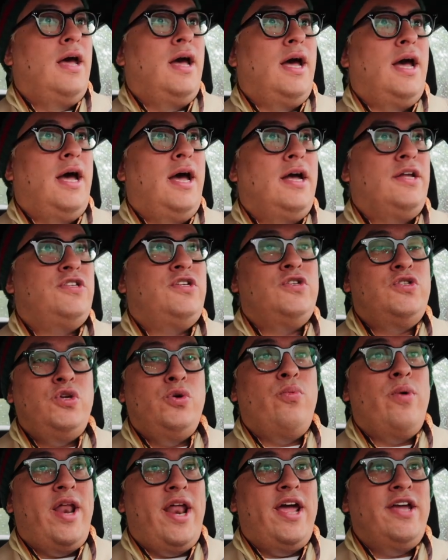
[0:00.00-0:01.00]
uh, to
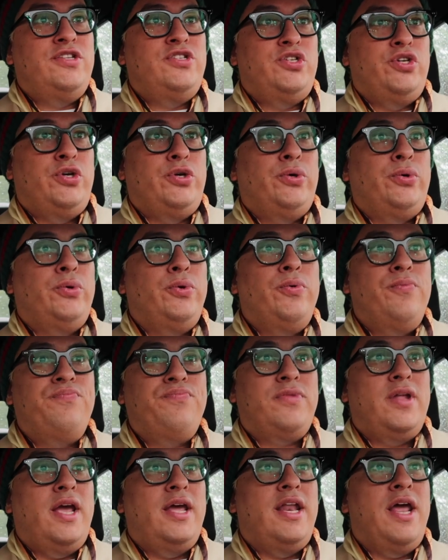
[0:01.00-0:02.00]
do what I
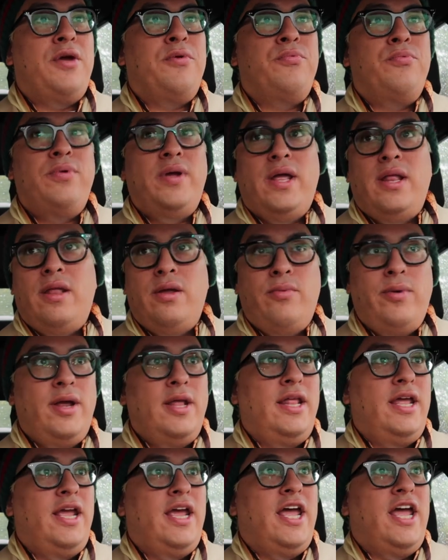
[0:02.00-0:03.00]
do, and I really,
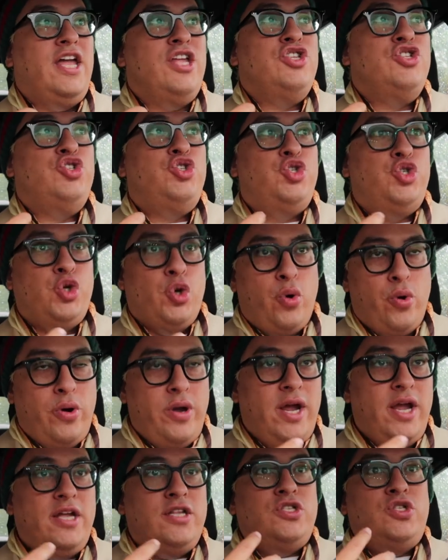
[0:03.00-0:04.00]
really
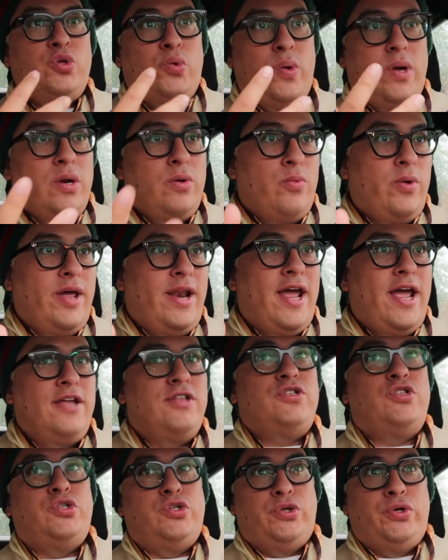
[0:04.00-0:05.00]
enjoy doing what I
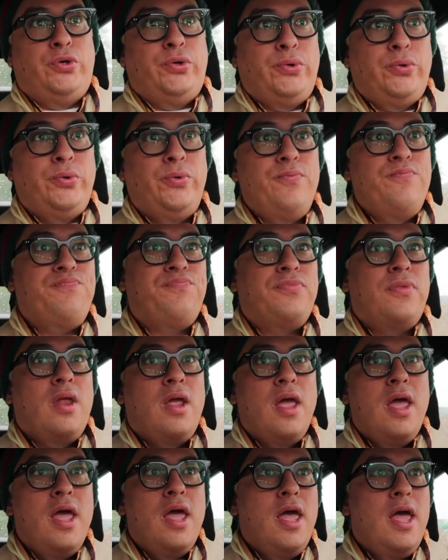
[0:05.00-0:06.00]
do.
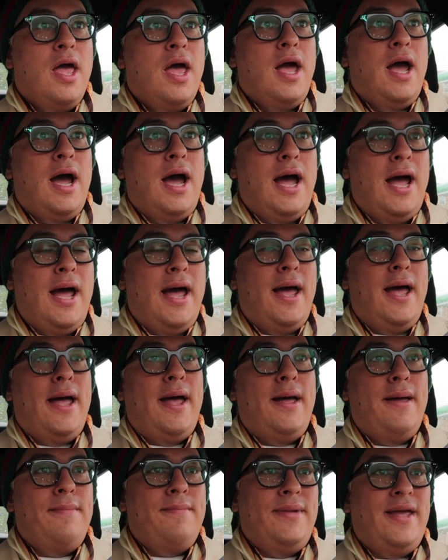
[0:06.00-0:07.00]

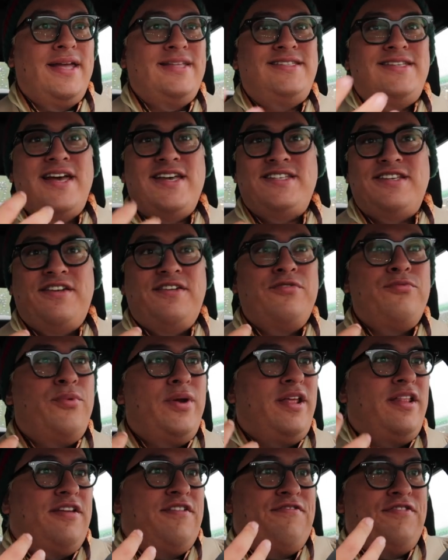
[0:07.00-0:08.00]
Um, it doesn't
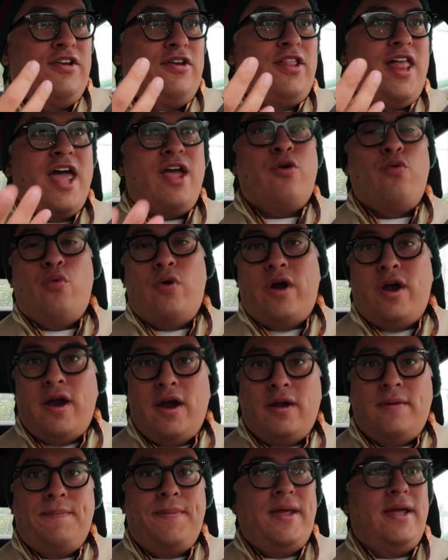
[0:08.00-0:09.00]
really feel like
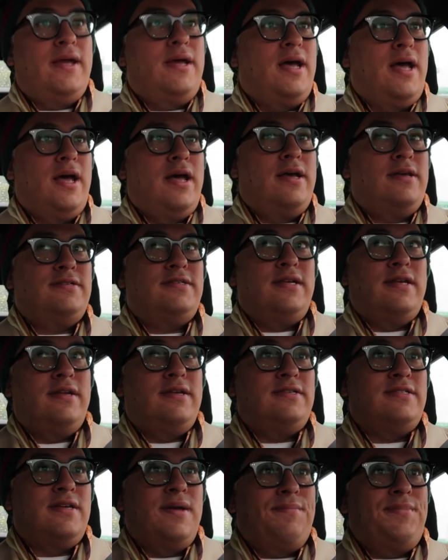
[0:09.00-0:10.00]
work because it
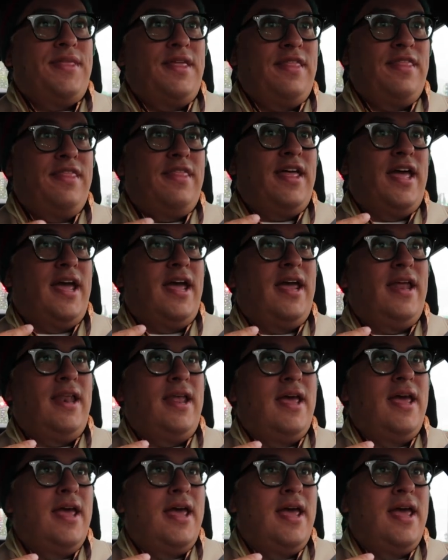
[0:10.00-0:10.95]
is something that